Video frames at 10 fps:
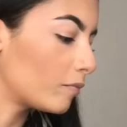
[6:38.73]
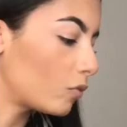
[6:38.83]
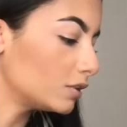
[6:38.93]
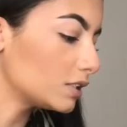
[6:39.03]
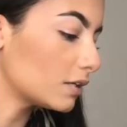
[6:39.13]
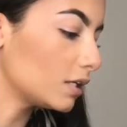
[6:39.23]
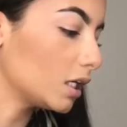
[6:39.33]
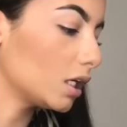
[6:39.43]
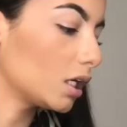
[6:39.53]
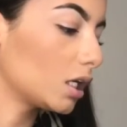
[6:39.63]
Once I
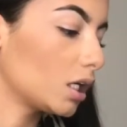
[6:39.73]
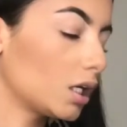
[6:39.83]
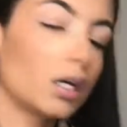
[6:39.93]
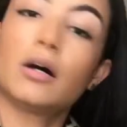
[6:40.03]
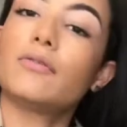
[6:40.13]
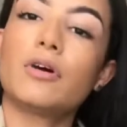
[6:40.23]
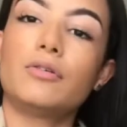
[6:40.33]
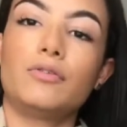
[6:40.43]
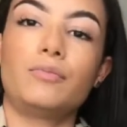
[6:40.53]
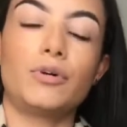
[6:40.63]
think I've got
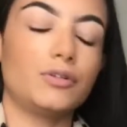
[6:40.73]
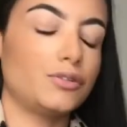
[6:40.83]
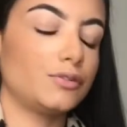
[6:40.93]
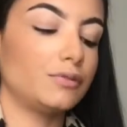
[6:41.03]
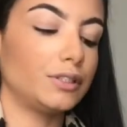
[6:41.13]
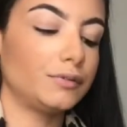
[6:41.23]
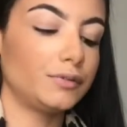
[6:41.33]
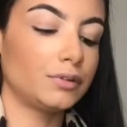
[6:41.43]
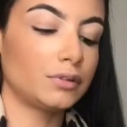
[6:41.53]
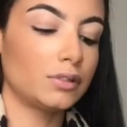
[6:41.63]
enough bronzer on,
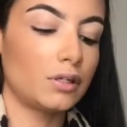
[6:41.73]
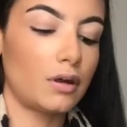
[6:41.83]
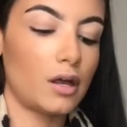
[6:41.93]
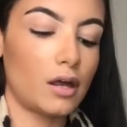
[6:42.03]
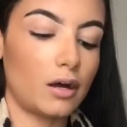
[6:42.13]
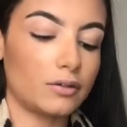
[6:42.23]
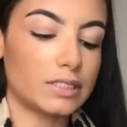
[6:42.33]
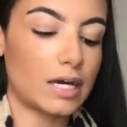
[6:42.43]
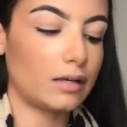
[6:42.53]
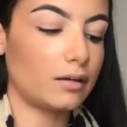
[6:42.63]
I'll
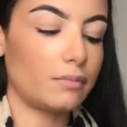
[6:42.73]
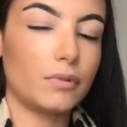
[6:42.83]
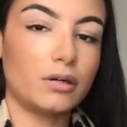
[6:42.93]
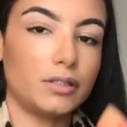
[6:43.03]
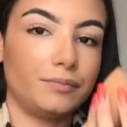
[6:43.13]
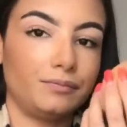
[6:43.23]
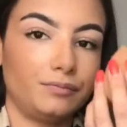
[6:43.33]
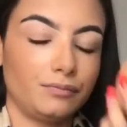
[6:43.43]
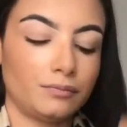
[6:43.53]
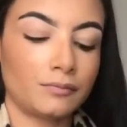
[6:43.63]
take my
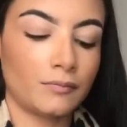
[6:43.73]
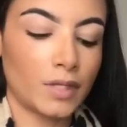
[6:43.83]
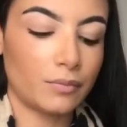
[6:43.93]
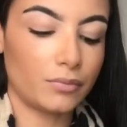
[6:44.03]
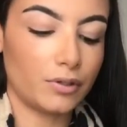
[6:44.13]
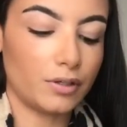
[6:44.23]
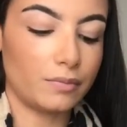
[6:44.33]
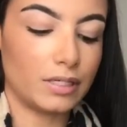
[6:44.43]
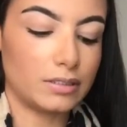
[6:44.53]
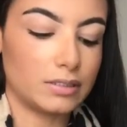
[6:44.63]
beauty
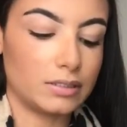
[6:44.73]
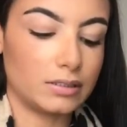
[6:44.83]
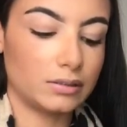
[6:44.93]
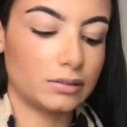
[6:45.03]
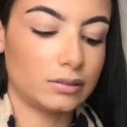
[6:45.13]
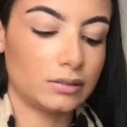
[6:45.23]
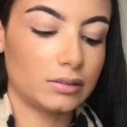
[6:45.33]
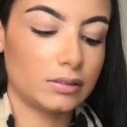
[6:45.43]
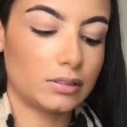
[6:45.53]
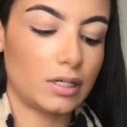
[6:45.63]
blender
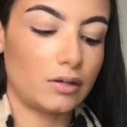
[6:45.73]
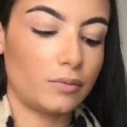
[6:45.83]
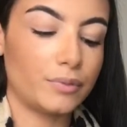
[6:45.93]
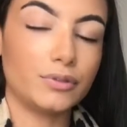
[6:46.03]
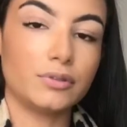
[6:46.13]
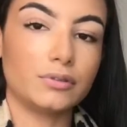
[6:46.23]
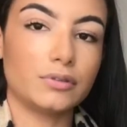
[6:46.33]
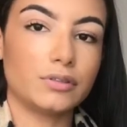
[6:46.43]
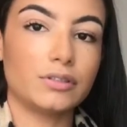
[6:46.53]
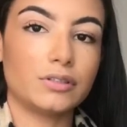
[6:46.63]
and I'll put,
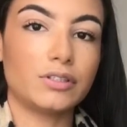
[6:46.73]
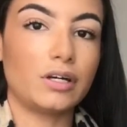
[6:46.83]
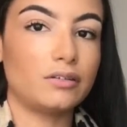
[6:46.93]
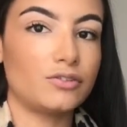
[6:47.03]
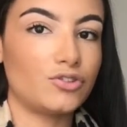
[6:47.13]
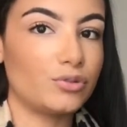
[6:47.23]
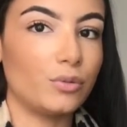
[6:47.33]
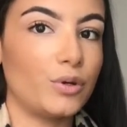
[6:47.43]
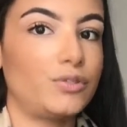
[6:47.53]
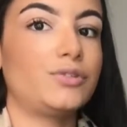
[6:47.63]
it's dual
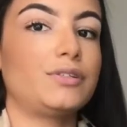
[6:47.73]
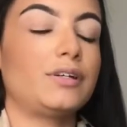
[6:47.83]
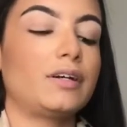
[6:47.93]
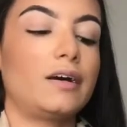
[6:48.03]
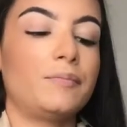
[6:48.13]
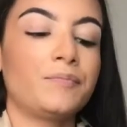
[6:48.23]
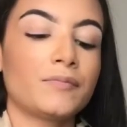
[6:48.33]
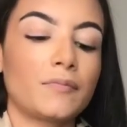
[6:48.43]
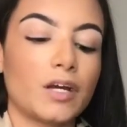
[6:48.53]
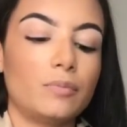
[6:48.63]
washes, okay?
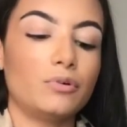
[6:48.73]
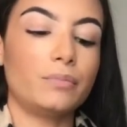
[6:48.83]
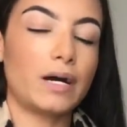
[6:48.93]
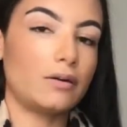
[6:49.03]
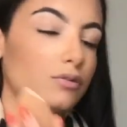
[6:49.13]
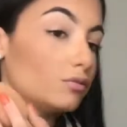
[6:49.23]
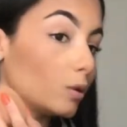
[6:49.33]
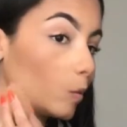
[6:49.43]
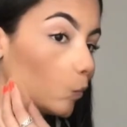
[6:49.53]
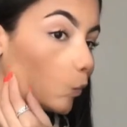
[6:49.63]
I'll put powder
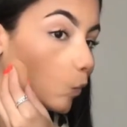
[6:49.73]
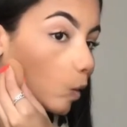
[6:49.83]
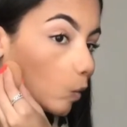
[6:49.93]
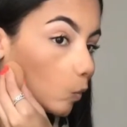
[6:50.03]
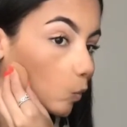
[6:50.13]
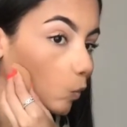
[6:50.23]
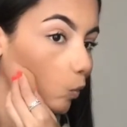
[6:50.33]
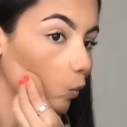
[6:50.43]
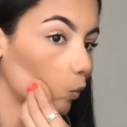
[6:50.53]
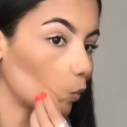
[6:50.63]
on and I'll just
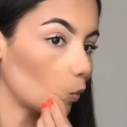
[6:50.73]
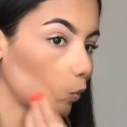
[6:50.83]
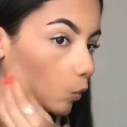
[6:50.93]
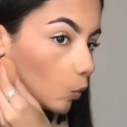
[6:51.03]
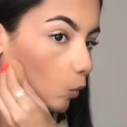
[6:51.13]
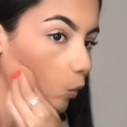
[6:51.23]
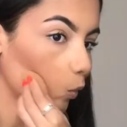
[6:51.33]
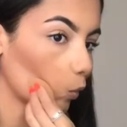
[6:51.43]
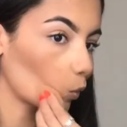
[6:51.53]
go underneath.